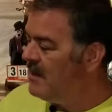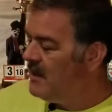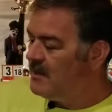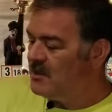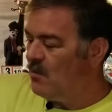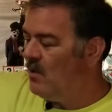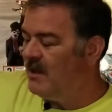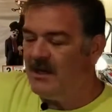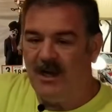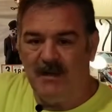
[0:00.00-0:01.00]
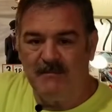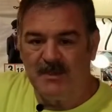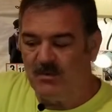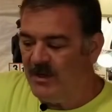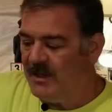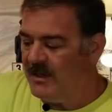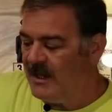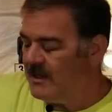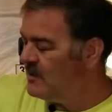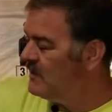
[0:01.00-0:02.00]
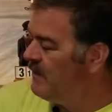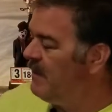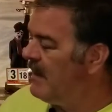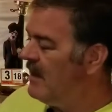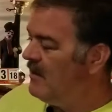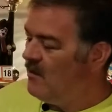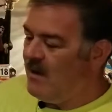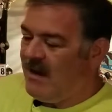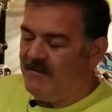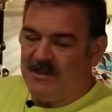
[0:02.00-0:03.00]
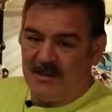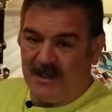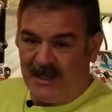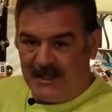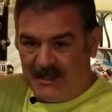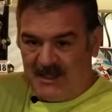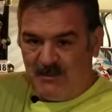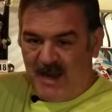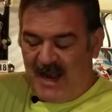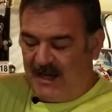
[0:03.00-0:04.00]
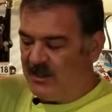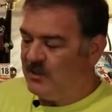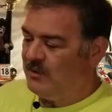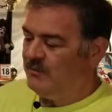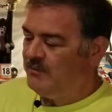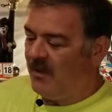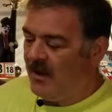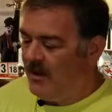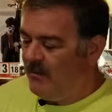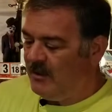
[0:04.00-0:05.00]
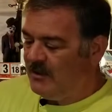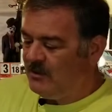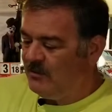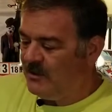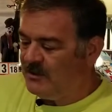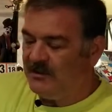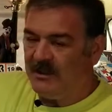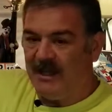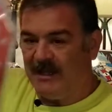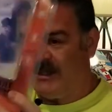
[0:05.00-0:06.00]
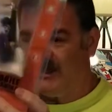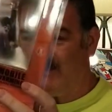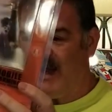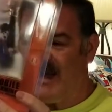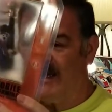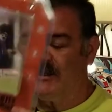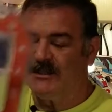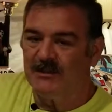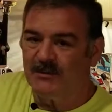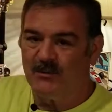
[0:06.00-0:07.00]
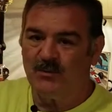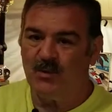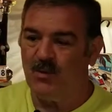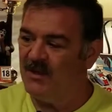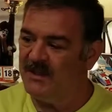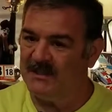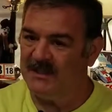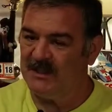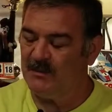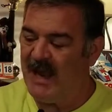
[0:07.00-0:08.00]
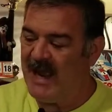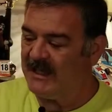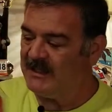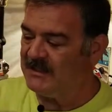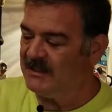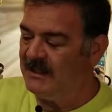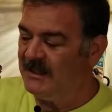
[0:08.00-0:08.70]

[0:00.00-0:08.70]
So what comes with this? You obviously get this package, but you also get this package. Well, what is this package?